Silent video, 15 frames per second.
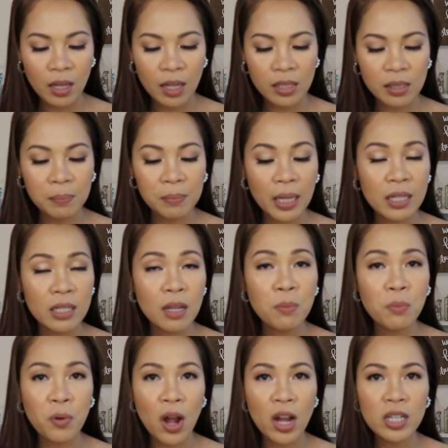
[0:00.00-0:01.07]
it's a
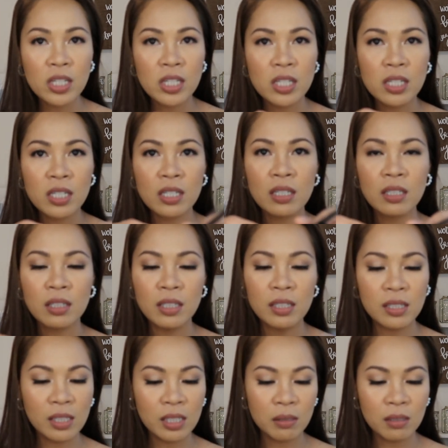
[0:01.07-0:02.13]
blending brush.
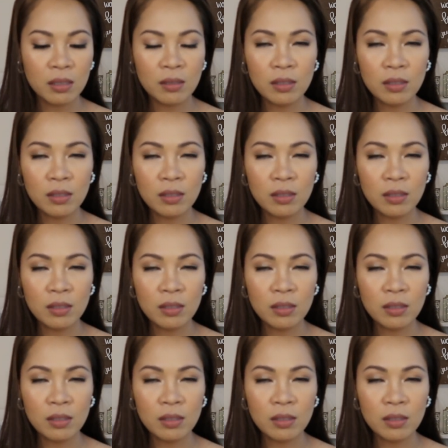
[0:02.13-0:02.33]
This is